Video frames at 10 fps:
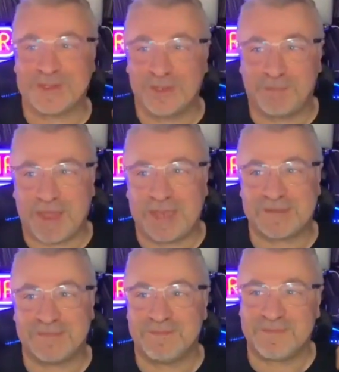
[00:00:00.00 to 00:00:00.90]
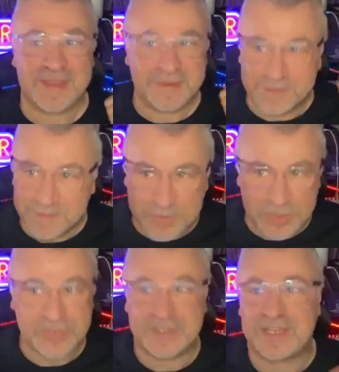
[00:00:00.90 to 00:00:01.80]
I do play some
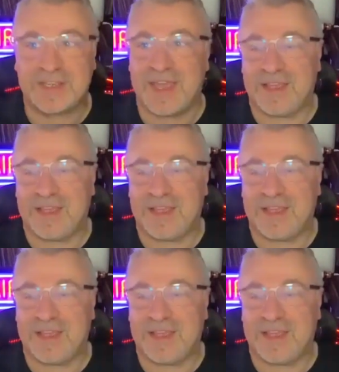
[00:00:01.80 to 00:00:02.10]
music.